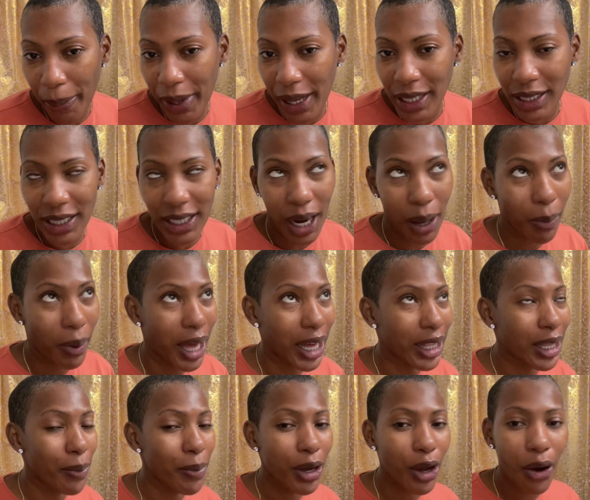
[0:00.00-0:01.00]
being said, I'm like,
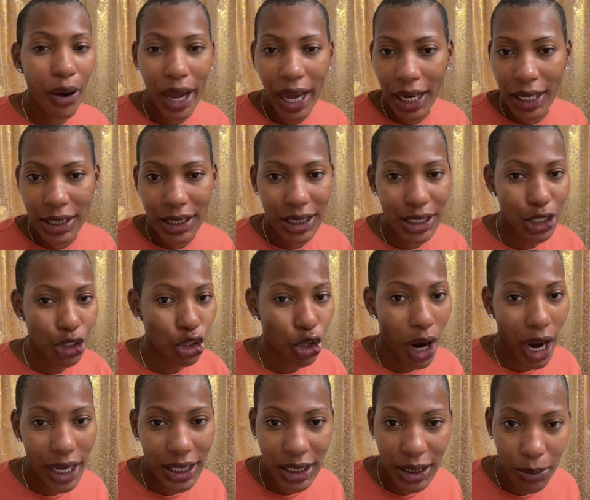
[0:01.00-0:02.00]
let me go ahead and just
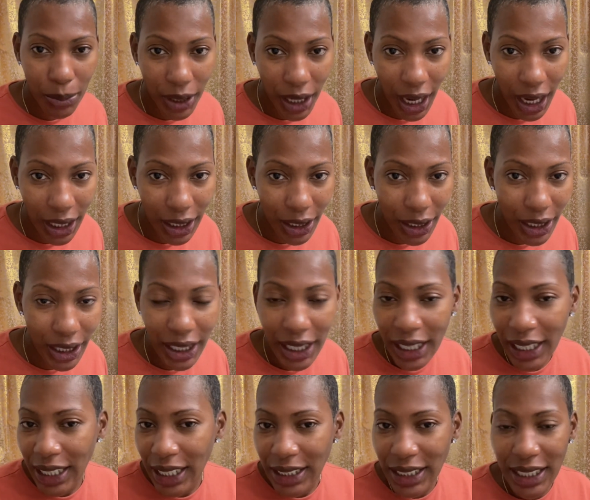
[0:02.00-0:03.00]
try some color
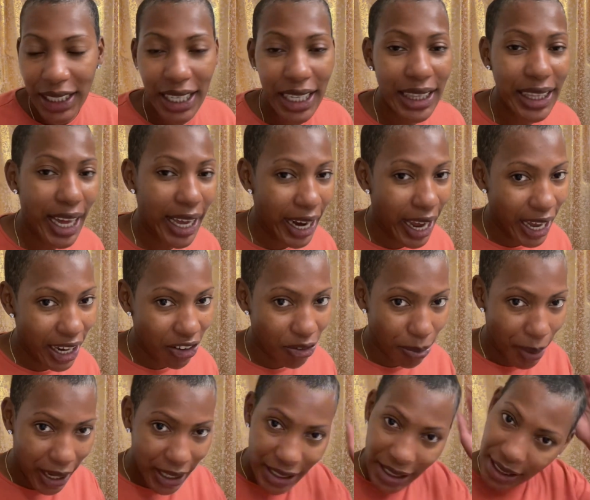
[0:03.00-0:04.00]
to get that out of
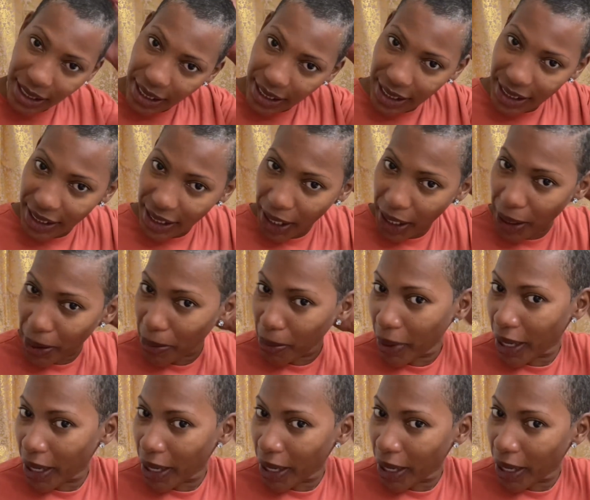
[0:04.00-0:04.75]
my system.